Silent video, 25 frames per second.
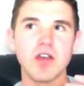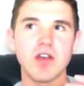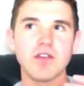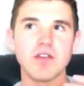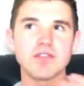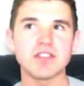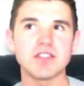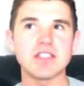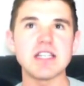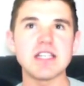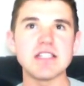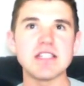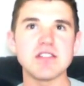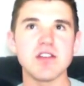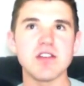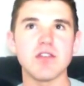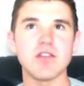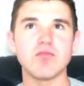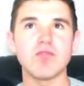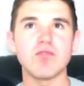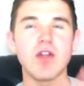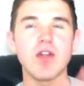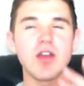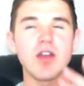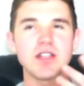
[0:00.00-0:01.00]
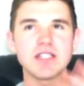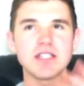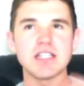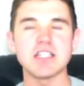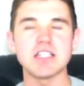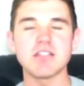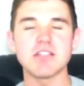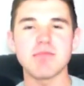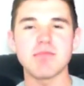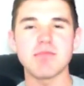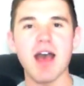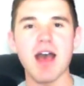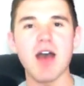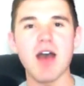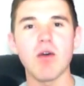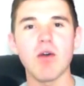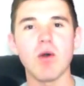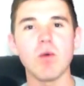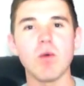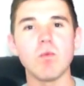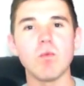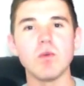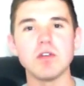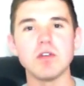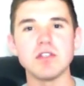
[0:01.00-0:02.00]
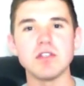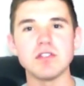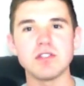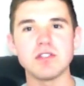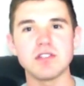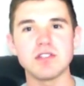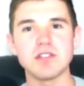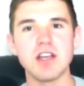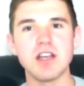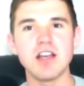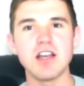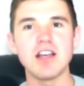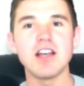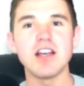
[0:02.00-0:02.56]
of Caesar rising to power was,